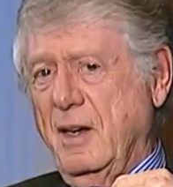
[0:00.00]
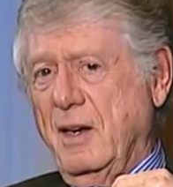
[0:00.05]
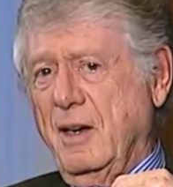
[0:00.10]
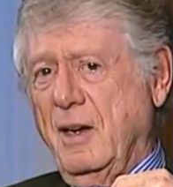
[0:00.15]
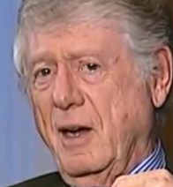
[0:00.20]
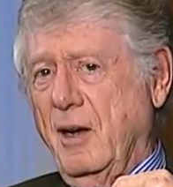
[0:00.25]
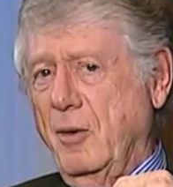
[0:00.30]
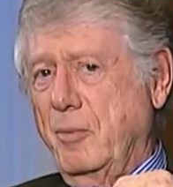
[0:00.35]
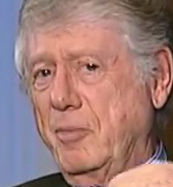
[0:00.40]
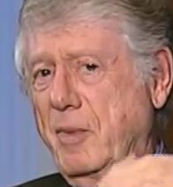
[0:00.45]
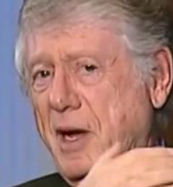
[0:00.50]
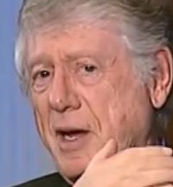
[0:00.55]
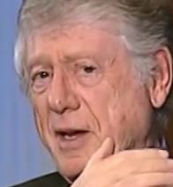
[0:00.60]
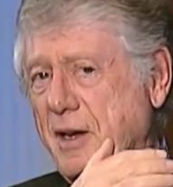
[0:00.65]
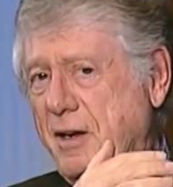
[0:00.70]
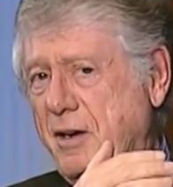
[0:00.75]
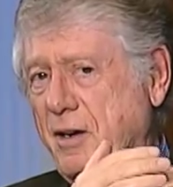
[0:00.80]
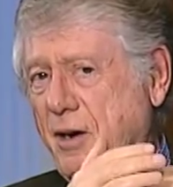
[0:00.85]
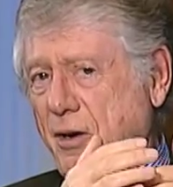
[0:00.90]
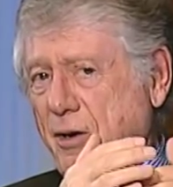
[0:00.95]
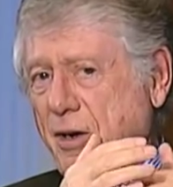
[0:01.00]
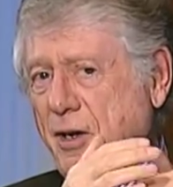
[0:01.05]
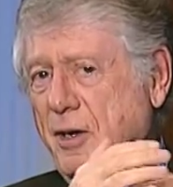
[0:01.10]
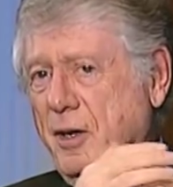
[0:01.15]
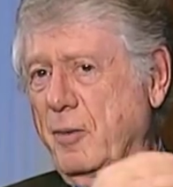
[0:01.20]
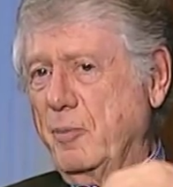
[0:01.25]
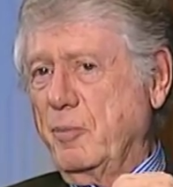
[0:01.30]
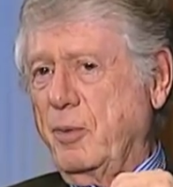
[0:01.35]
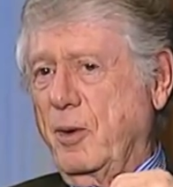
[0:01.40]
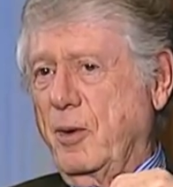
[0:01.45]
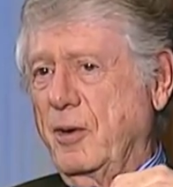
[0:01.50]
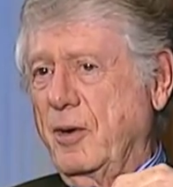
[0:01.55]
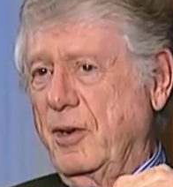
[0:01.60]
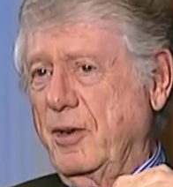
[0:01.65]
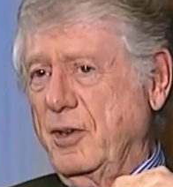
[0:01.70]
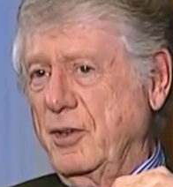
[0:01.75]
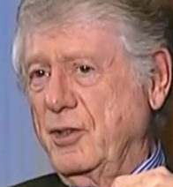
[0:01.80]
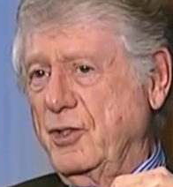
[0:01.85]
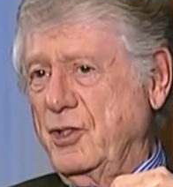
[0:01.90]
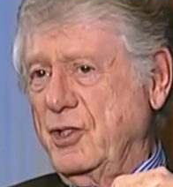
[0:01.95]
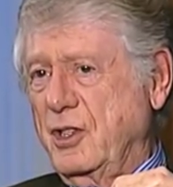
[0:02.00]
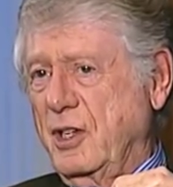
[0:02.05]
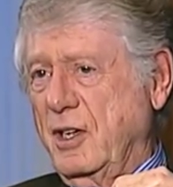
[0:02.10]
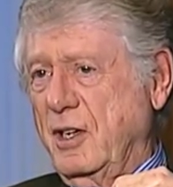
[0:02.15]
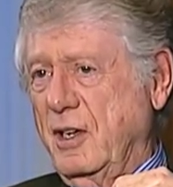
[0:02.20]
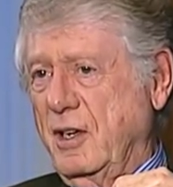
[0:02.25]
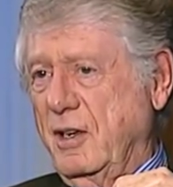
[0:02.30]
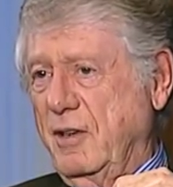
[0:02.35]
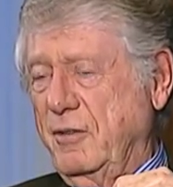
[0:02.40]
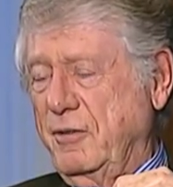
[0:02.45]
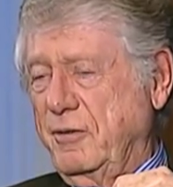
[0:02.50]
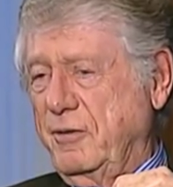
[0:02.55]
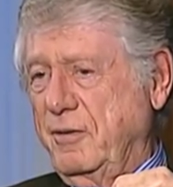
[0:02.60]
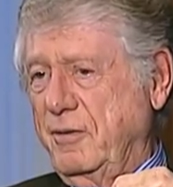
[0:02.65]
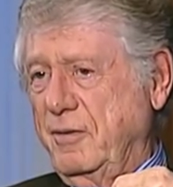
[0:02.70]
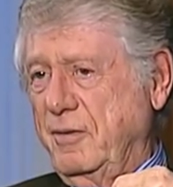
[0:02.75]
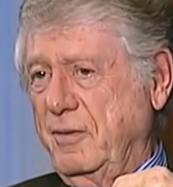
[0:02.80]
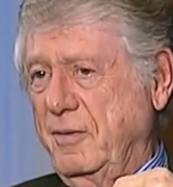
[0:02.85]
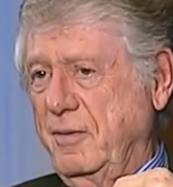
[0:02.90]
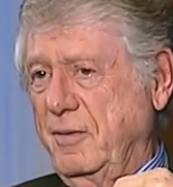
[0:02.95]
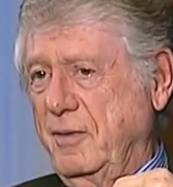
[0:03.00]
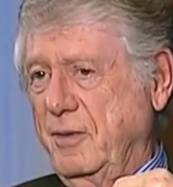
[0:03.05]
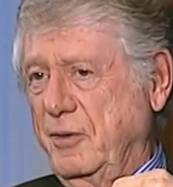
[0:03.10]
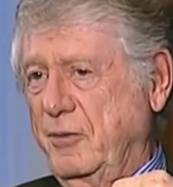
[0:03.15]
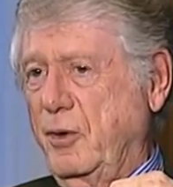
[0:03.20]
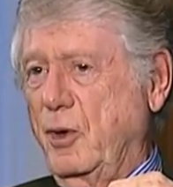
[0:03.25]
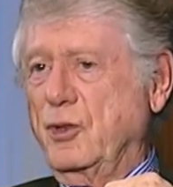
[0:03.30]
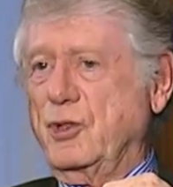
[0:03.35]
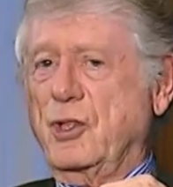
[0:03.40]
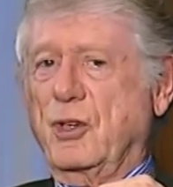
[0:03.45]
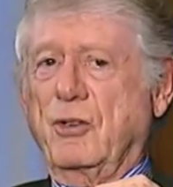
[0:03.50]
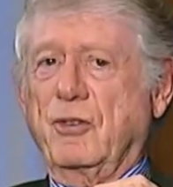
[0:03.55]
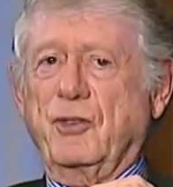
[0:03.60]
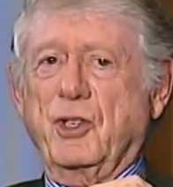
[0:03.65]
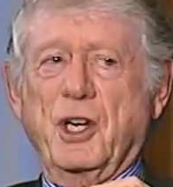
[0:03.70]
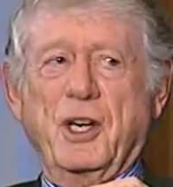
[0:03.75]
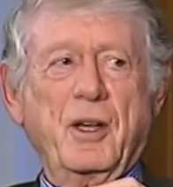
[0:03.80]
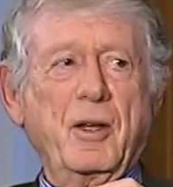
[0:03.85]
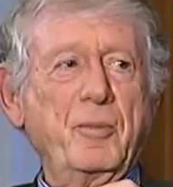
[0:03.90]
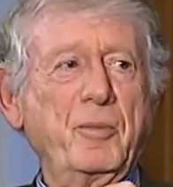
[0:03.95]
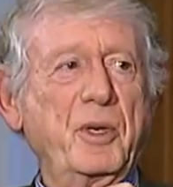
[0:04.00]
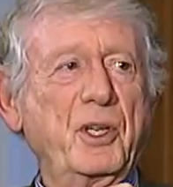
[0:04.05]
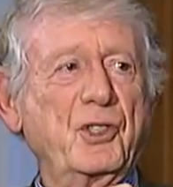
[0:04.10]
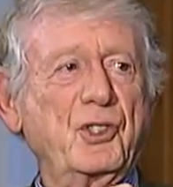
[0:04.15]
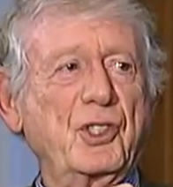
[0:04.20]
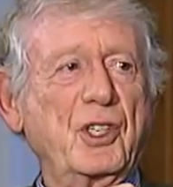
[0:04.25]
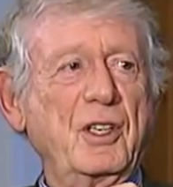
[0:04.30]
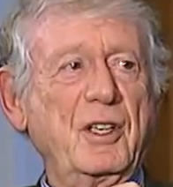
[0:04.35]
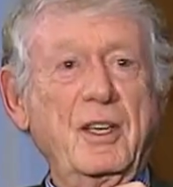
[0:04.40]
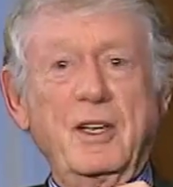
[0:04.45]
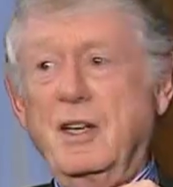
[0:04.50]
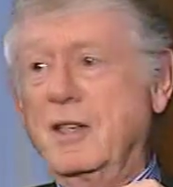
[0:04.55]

Now, my current employers, uh, the folks over at NBC,